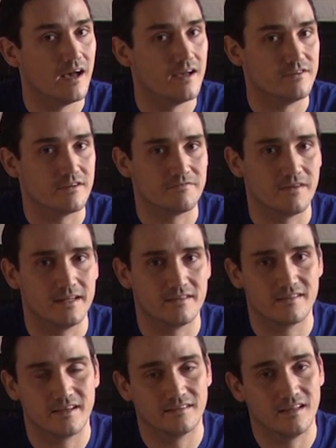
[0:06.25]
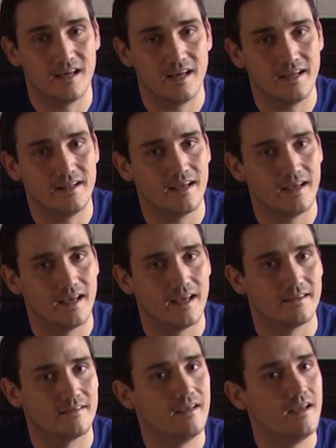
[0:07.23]
You can find us online
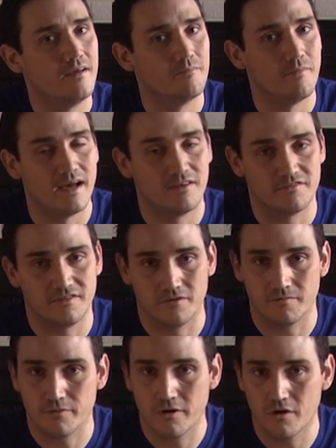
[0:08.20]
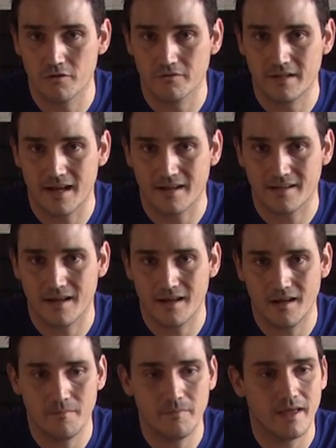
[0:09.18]
at
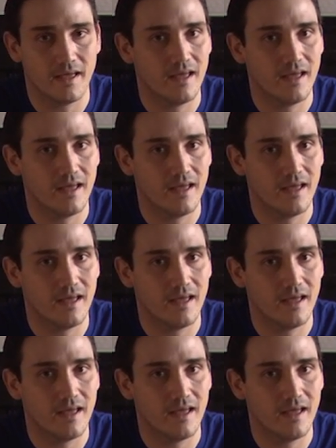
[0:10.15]
milestonepro.com,